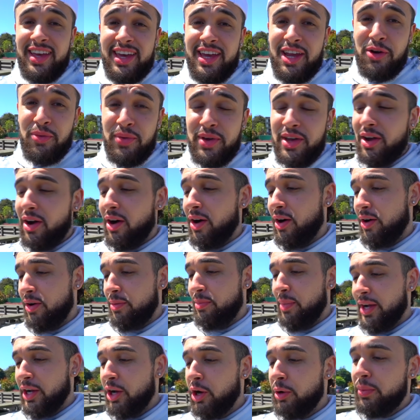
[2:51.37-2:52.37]
Here we are.
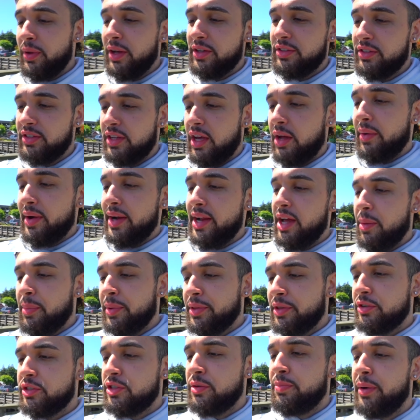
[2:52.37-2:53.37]
My Go Plus is on right now, but
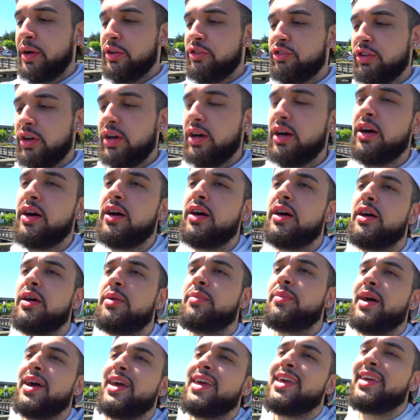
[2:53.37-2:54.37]
there's a bunch of... Oh,
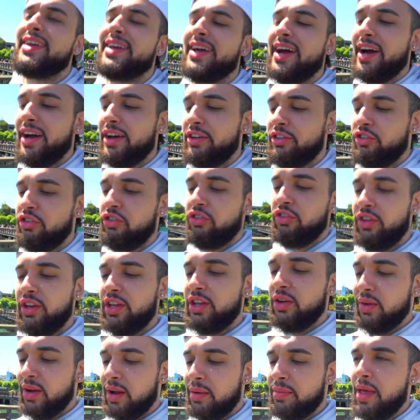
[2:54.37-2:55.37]
my gosh. You
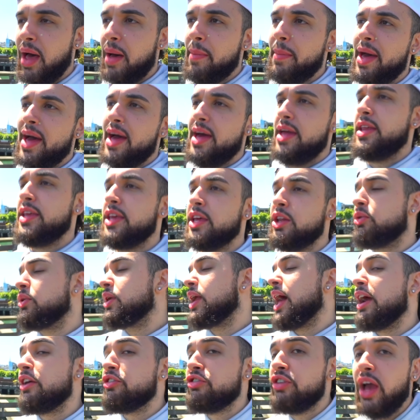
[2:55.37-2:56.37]
know what? I'm not mad. You know what?
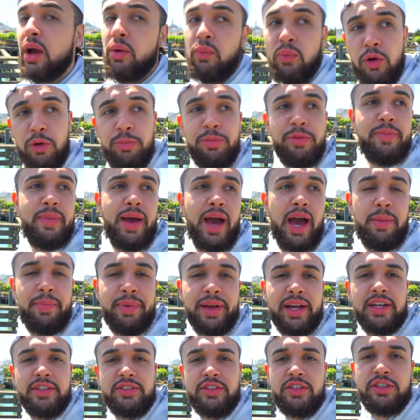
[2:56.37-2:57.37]
Actually, I will be mad
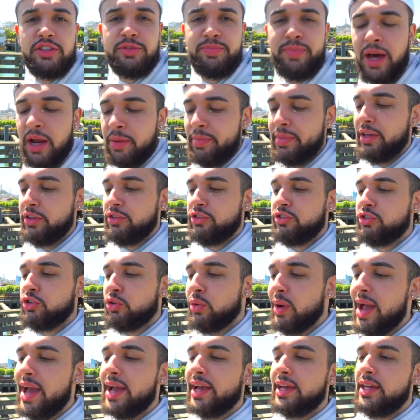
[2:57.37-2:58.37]
because this is about to be a
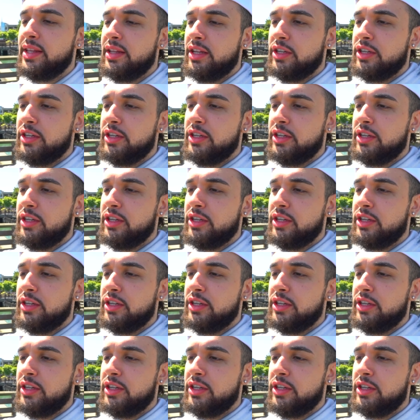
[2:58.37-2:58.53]
scraggy.